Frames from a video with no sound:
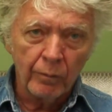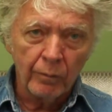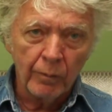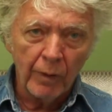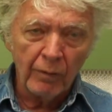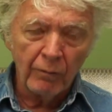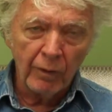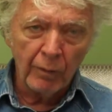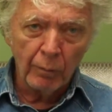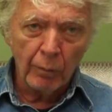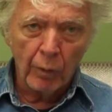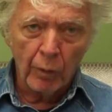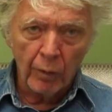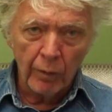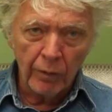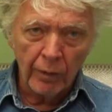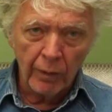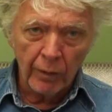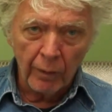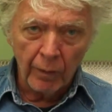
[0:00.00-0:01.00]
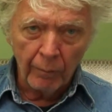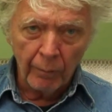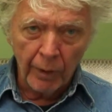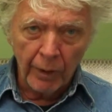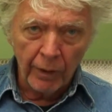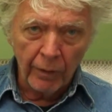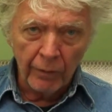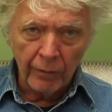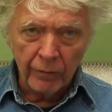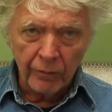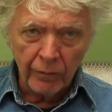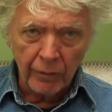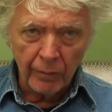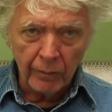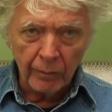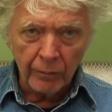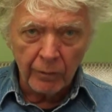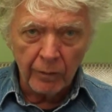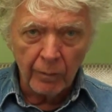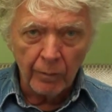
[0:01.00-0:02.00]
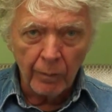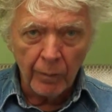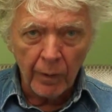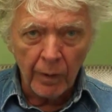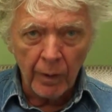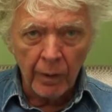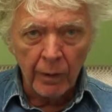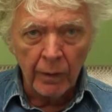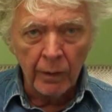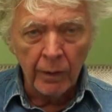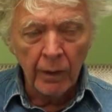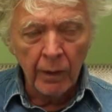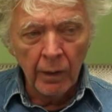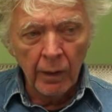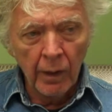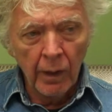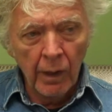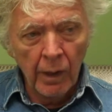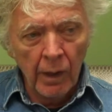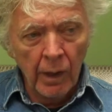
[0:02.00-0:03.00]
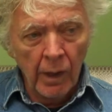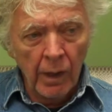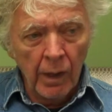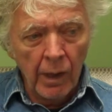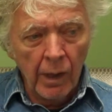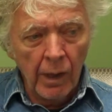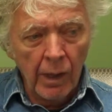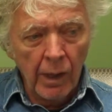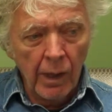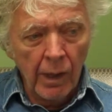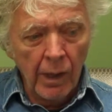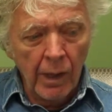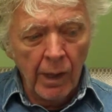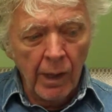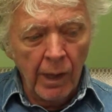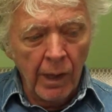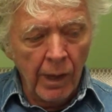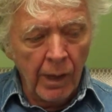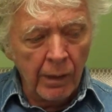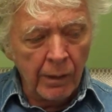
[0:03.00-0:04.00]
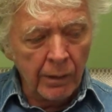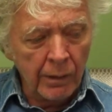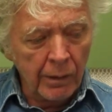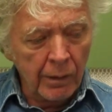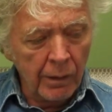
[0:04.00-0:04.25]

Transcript: maybe more than all my other films combined. And